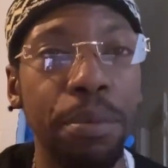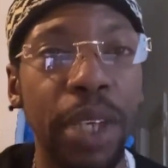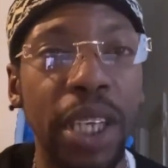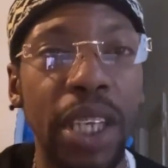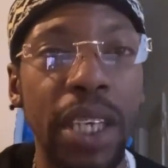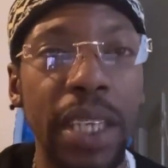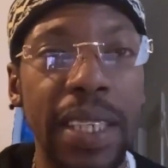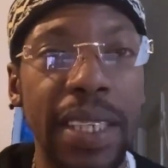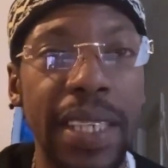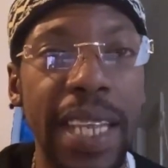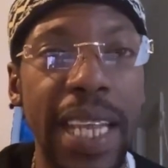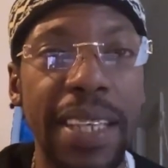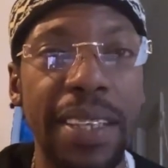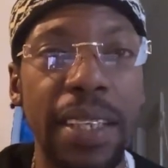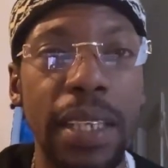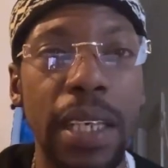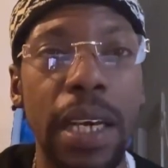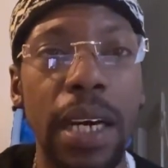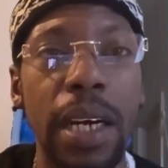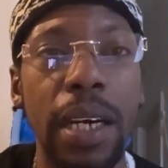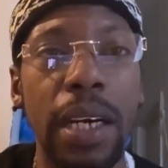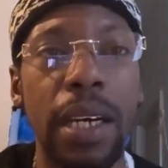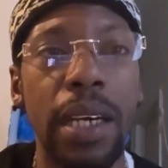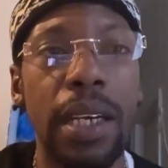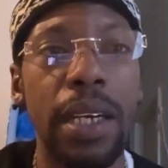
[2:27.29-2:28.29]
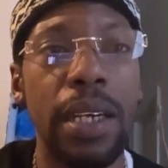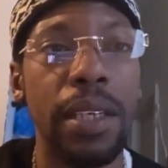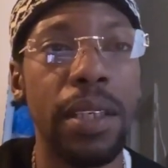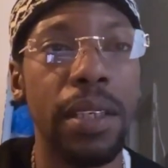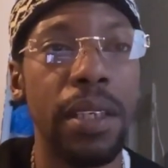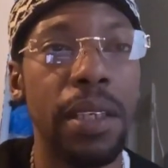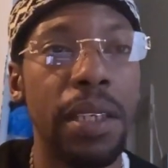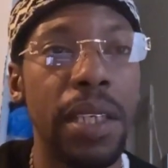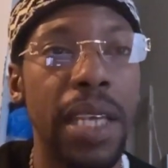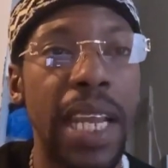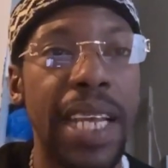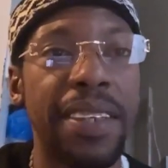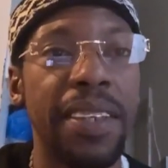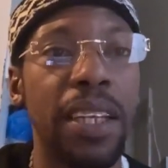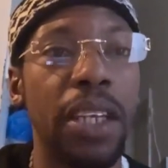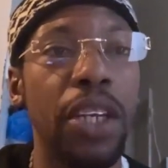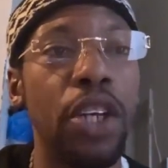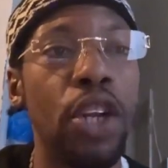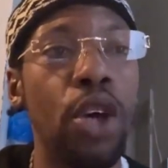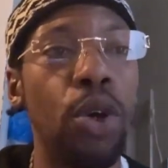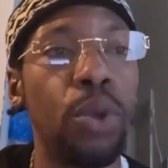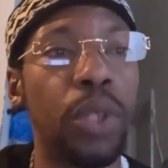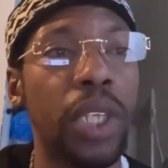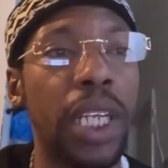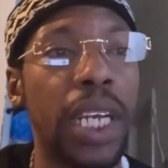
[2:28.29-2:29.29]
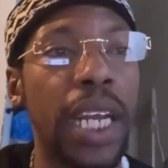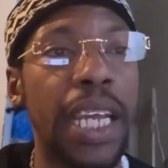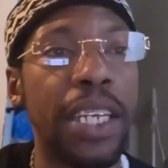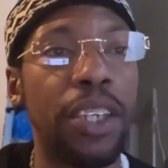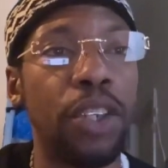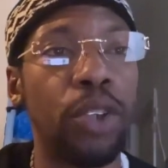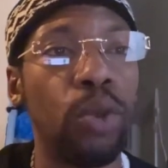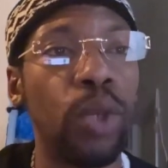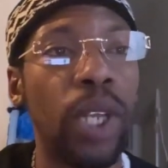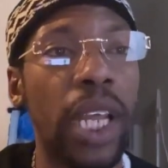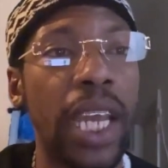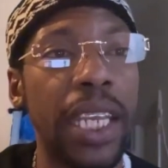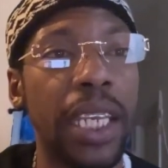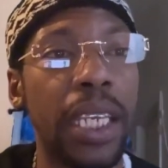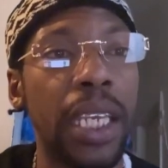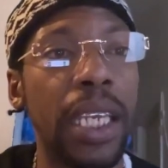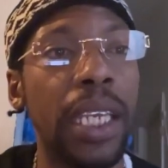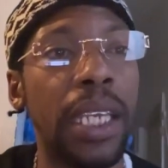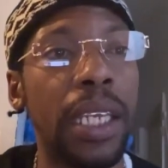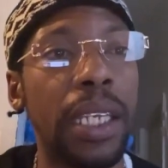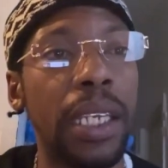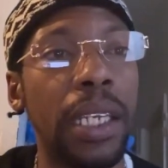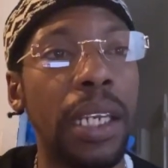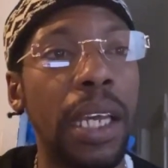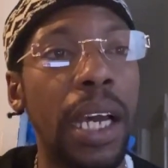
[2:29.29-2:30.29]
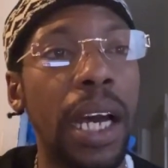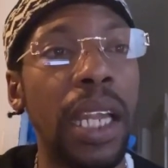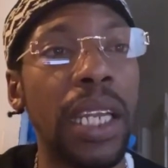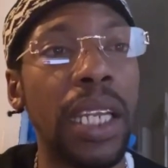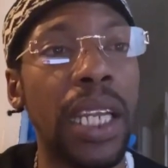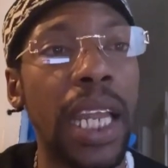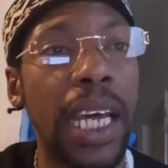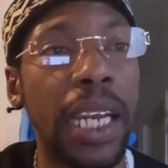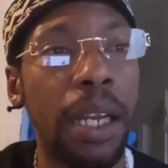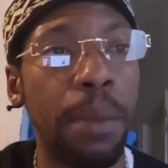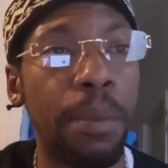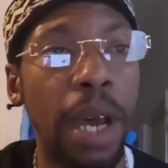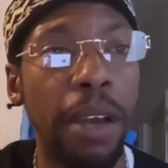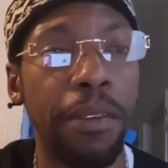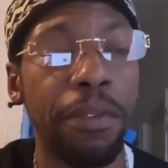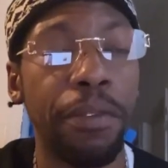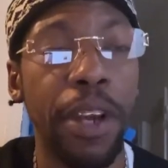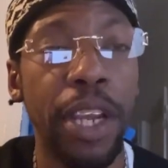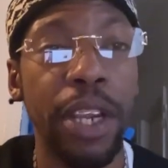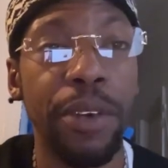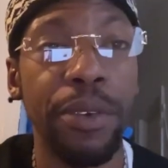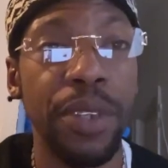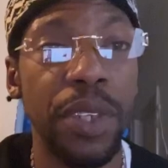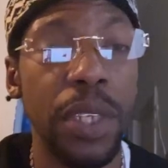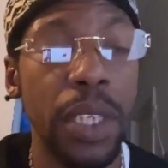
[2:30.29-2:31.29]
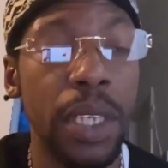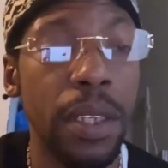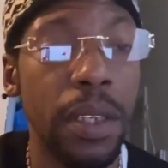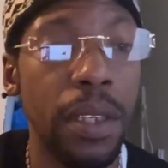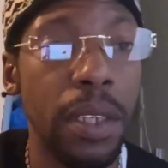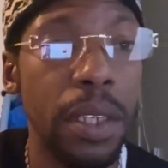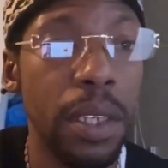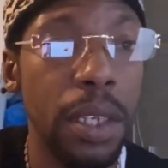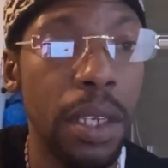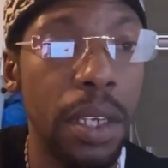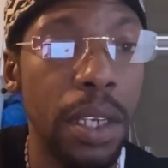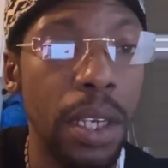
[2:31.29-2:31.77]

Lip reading: because that's a note that I do like in a lot of my fragrances